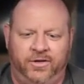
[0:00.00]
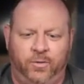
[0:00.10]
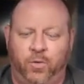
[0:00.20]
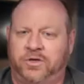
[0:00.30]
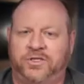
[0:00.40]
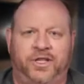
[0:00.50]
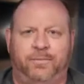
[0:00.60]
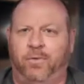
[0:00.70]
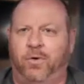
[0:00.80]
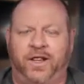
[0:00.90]
the wort's in there
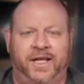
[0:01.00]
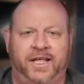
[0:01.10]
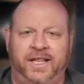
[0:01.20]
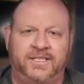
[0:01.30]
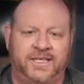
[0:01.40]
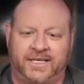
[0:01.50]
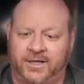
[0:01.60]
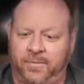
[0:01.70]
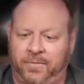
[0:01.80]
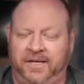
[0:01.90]
boiling, and it's like
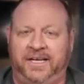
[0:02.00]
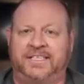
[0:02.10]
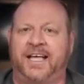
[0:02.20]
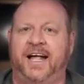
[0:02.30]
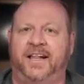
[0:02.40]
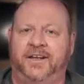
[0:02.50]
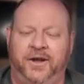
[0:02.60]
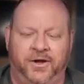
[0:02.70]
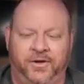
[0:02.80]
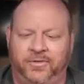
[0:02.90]
completely silent.
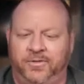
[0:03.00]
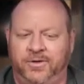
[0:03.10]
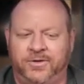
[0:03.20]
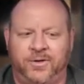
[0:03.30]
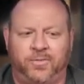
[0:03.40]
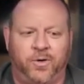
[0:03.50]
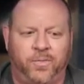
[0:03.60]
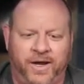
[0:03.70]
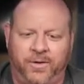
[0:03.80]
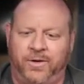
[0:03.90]
You're used to
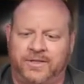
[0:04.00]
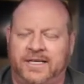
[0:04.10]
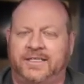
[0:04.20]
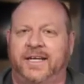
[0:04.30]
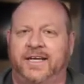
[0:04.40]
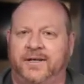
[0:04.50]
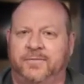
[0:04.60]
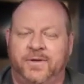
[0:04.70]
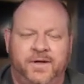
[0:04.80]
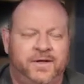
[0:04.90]
propane where it sounds like a
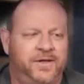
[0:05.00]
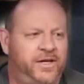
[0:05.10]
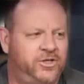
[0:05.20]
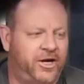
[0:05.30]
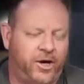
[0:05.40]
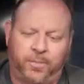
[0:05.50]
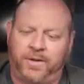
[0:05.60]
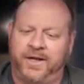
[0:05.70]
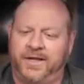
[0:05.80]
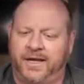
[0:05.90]
jet
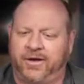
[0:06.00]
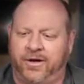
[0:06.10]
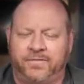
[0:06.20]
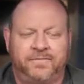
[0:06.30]
airplane taking off,